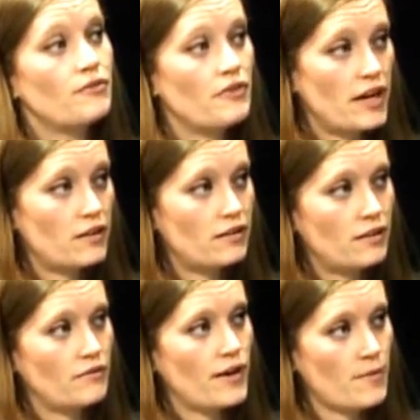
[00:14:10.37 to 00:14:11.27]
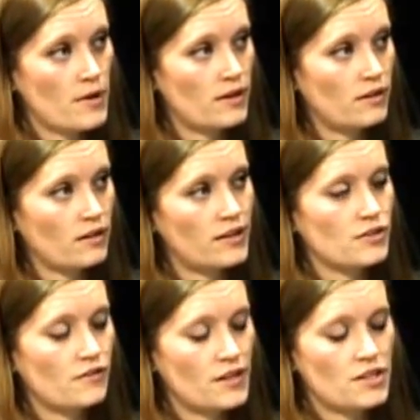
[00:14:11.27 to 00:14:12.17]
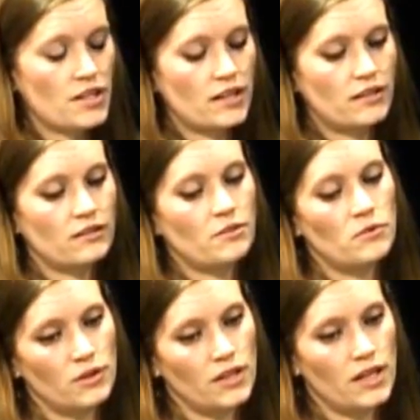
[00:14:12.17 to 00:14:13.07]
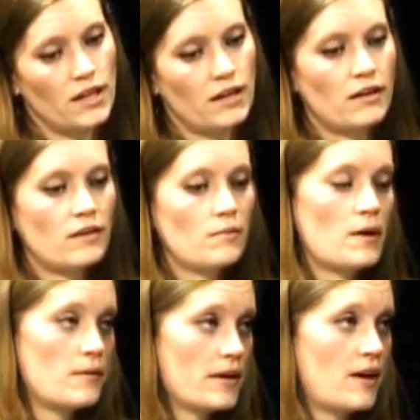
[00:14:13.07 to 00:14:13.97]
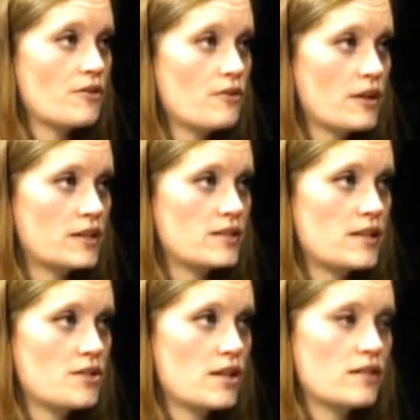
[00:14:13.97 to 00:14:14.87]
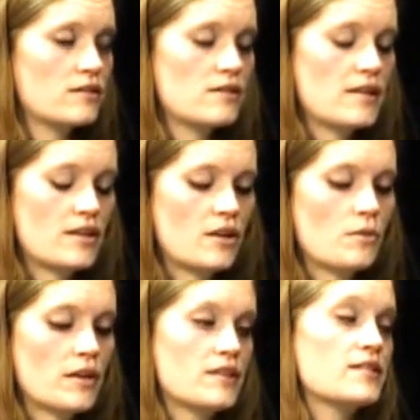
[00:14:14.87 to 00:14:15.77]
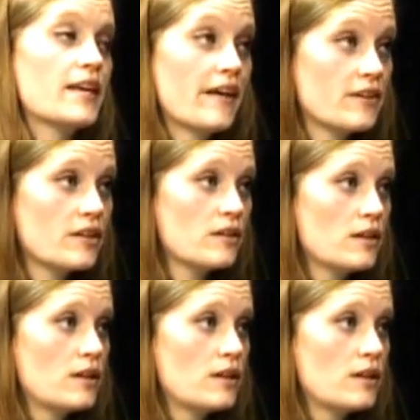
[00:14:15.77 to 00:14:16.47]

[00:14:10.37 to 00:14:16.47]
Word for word: faith, environmental, conservation, community, and public health organizations that are working together